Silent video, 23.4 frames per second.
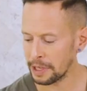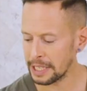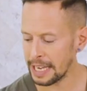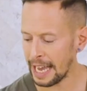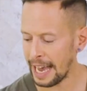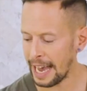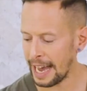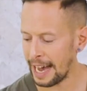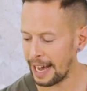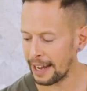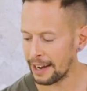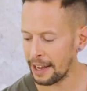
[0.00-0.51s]
going
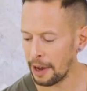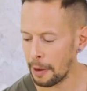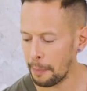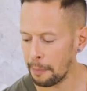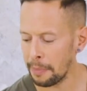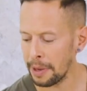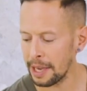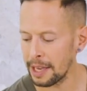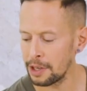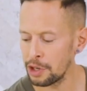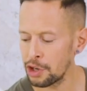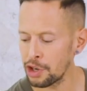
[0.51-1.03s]
to add a
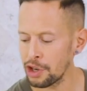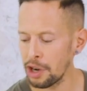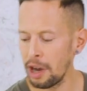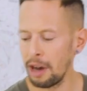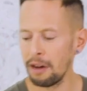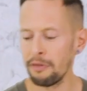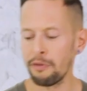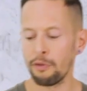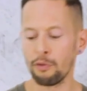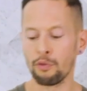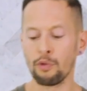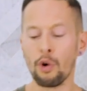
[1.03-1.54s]
pinch
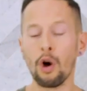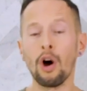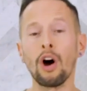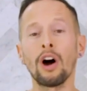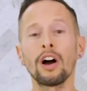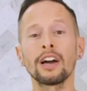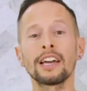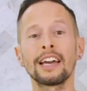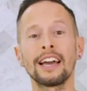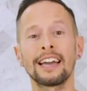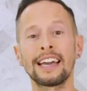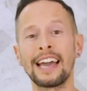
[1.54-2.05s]
of
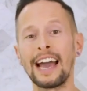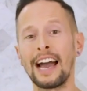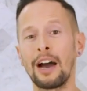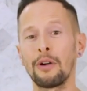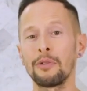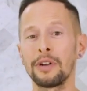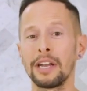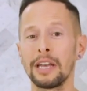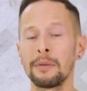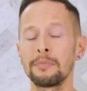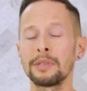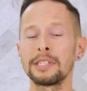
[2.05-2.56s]
raw
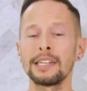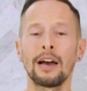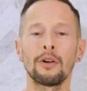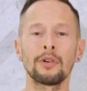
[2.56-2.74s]
cacao nibs.